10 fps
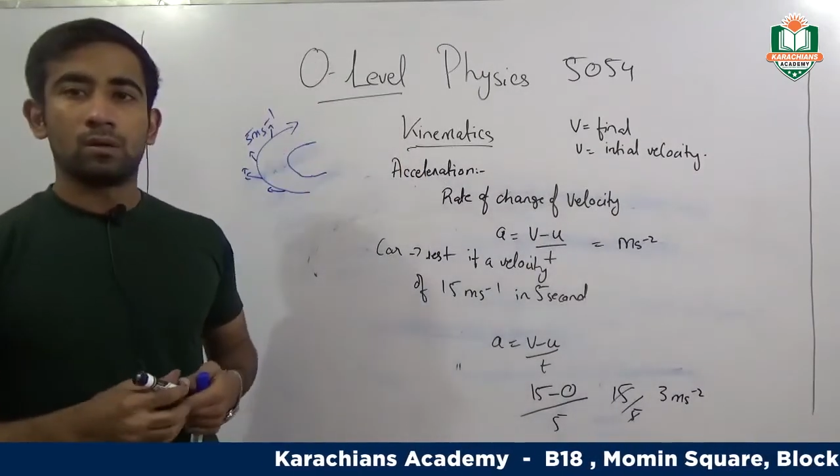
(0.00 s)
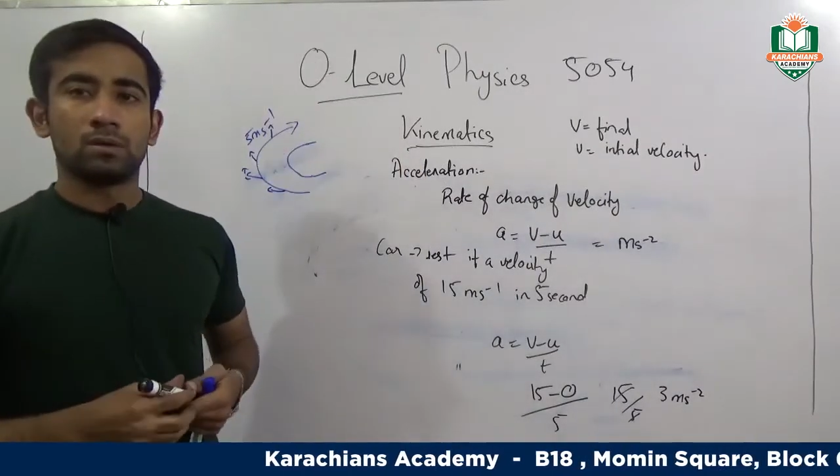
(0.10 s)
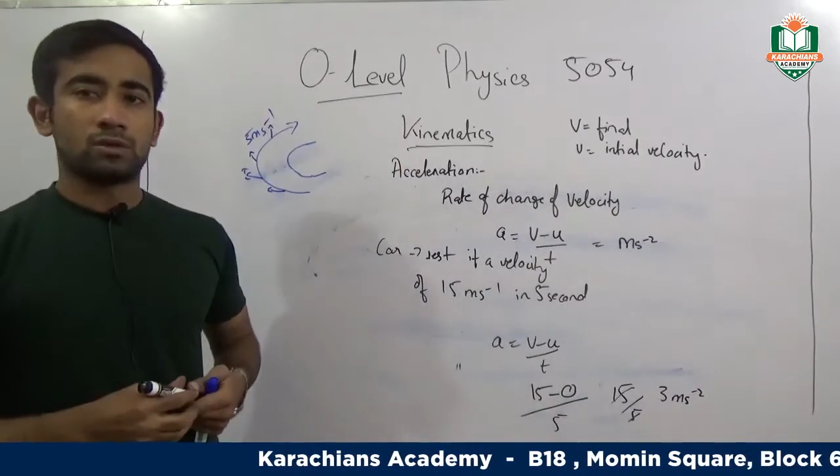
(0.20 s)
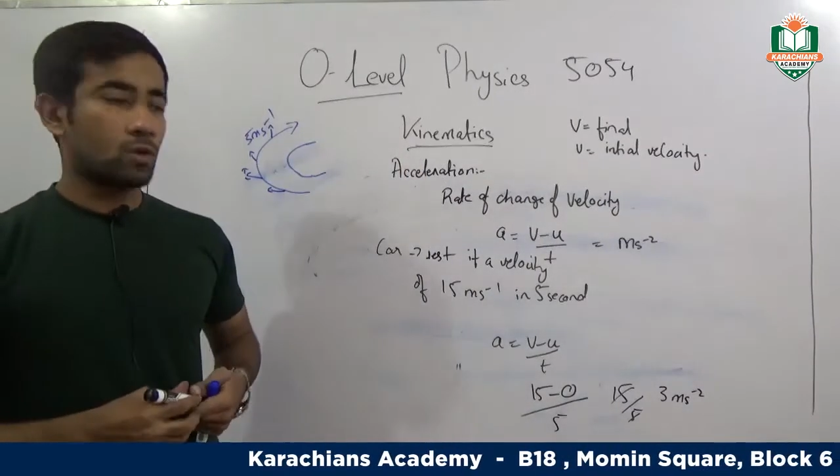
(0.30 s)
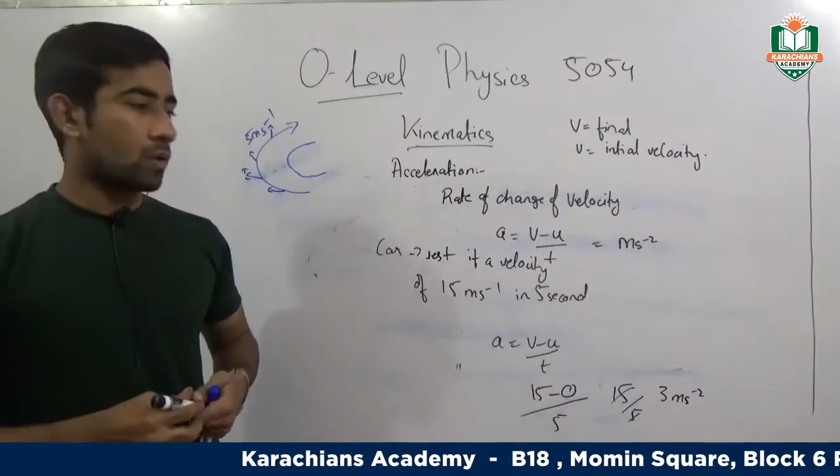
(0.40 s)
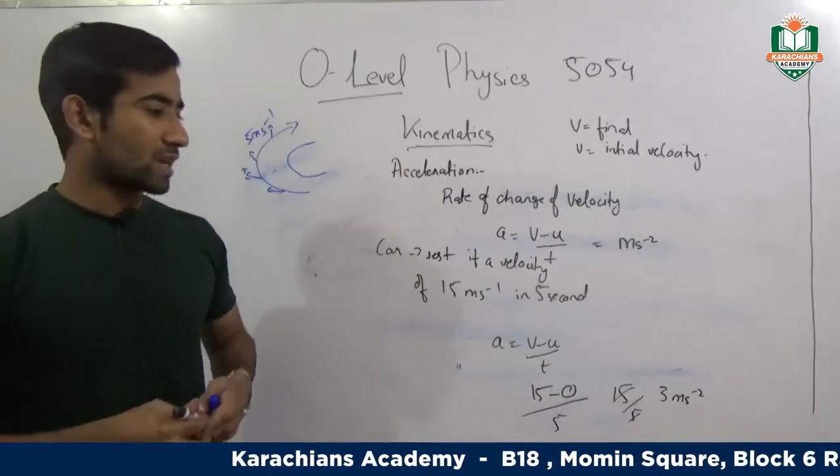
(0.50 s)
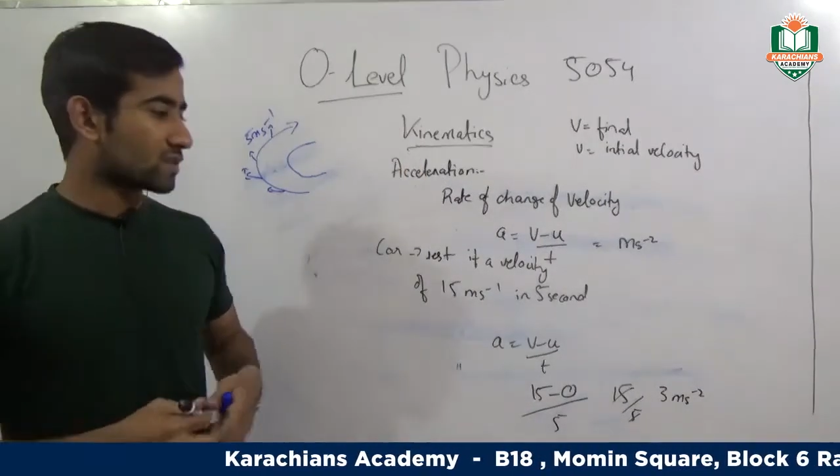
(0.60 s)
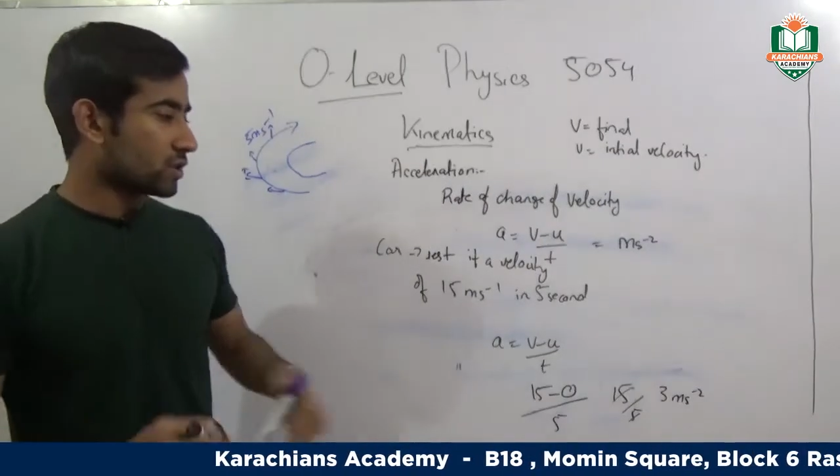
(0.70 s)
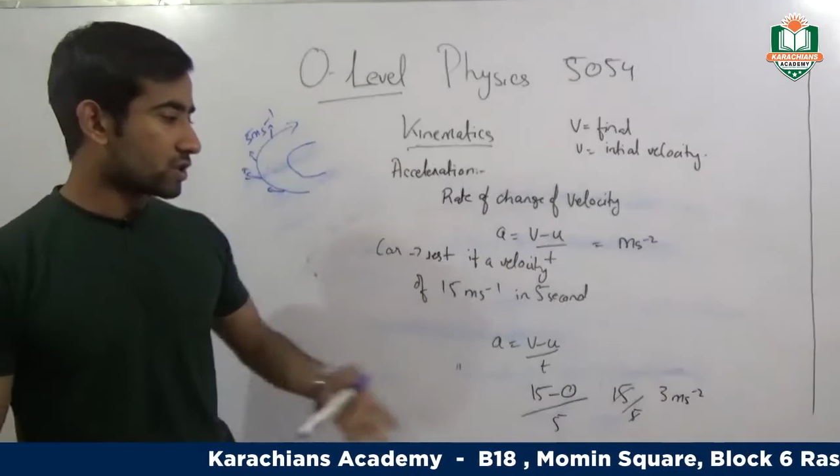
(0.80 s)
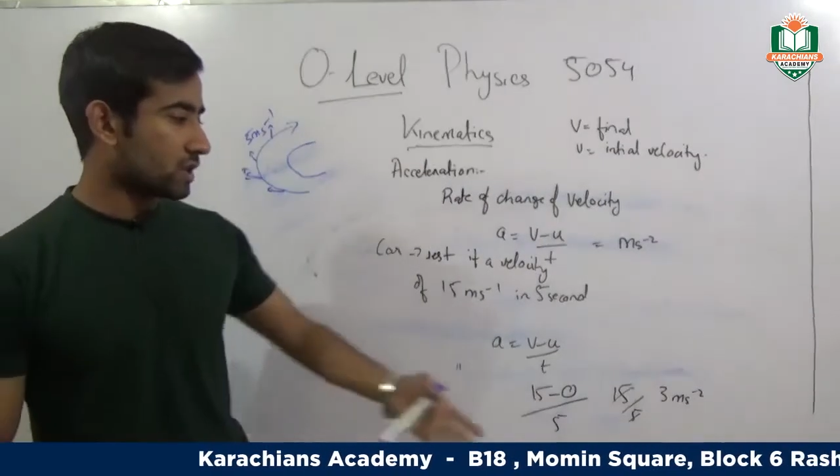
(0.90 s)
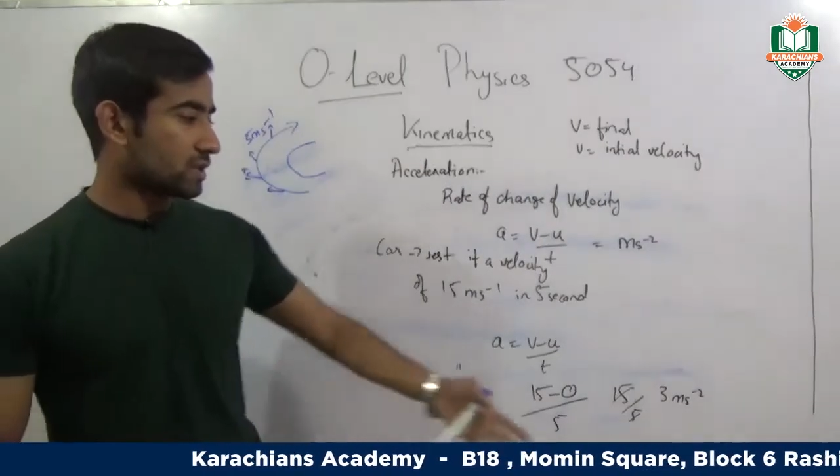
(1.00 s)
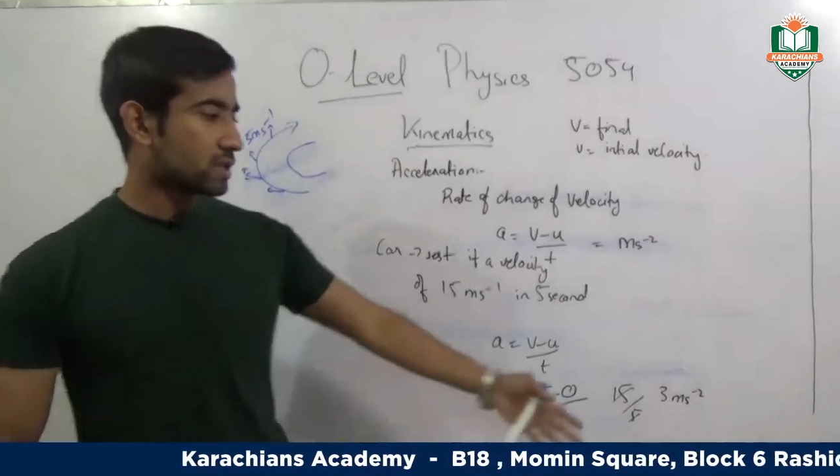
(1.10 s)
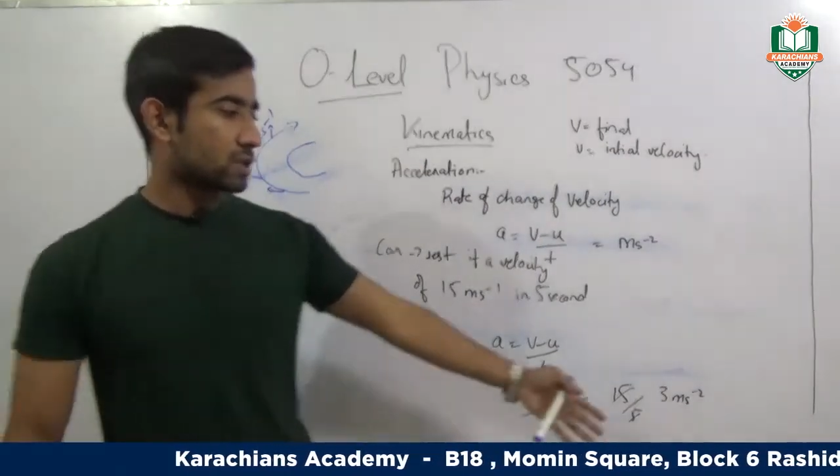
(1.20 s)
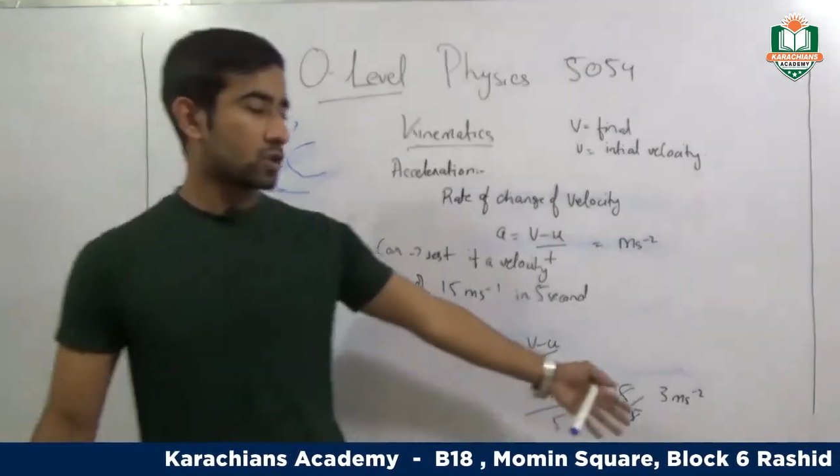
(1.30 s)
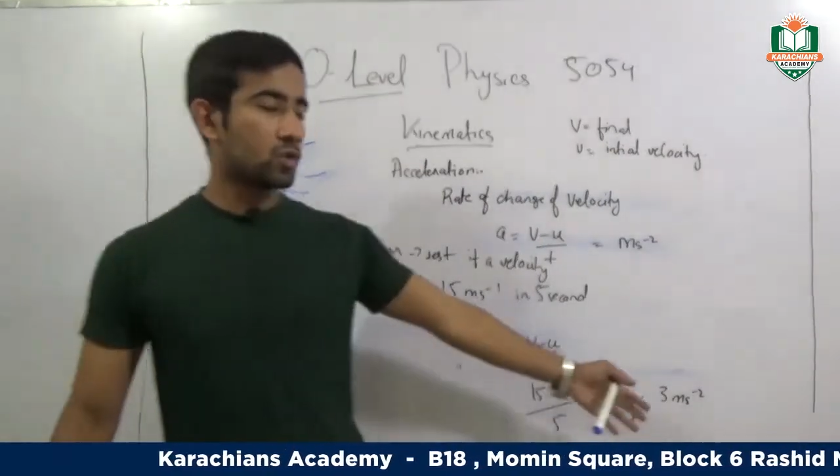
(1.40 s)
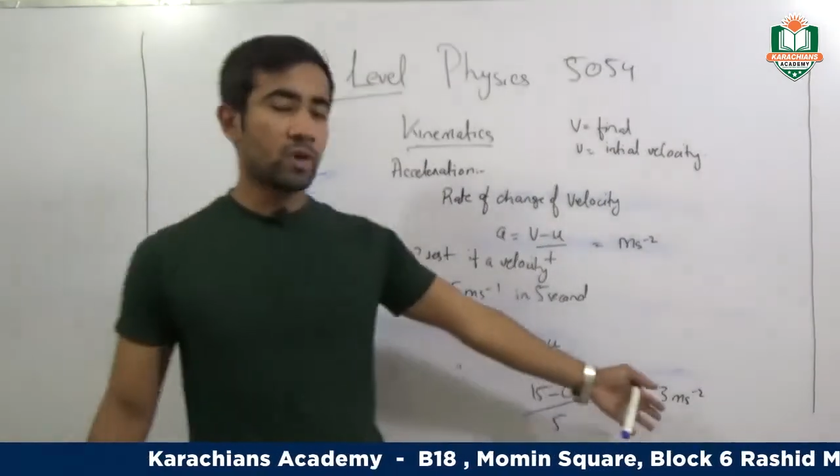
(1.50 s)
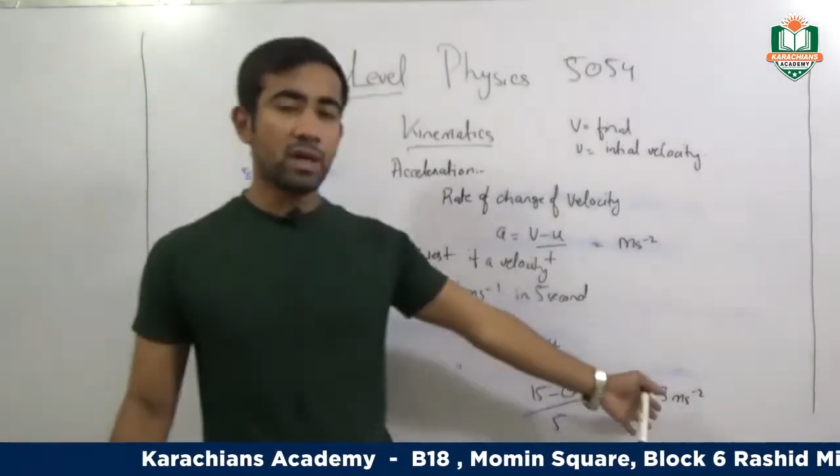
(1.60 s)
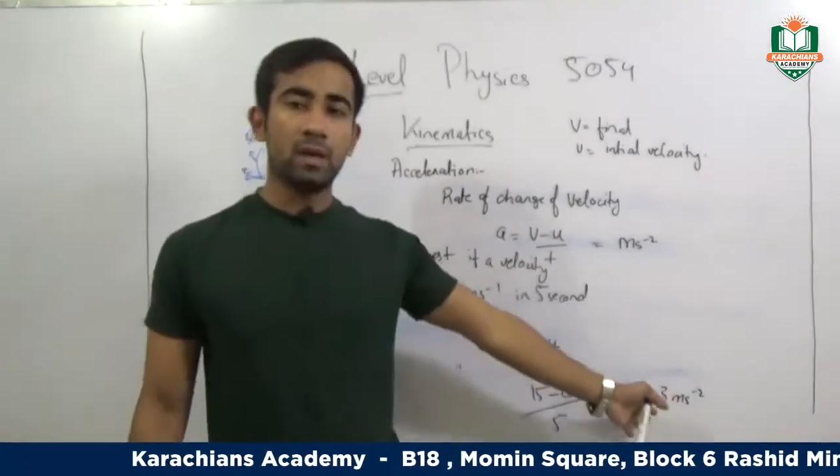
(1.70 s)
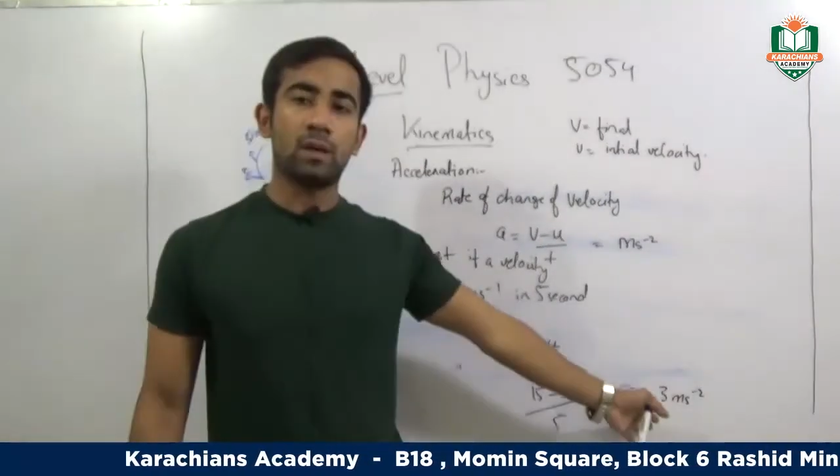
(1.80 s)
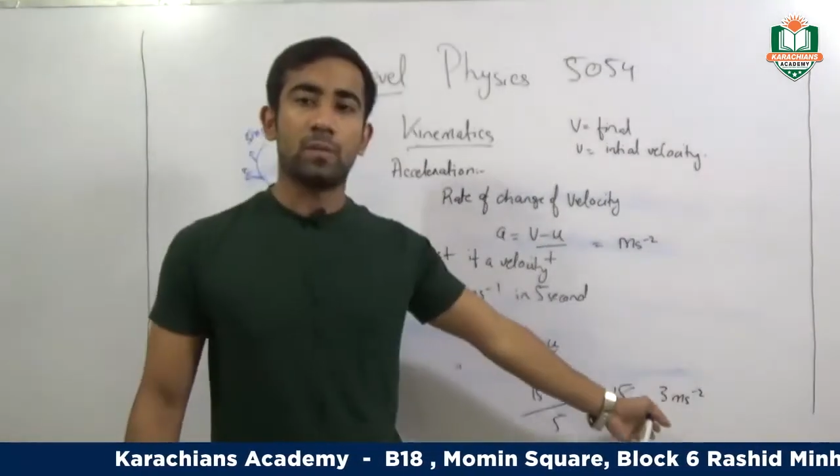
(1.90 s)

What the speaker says: So acceleration is 3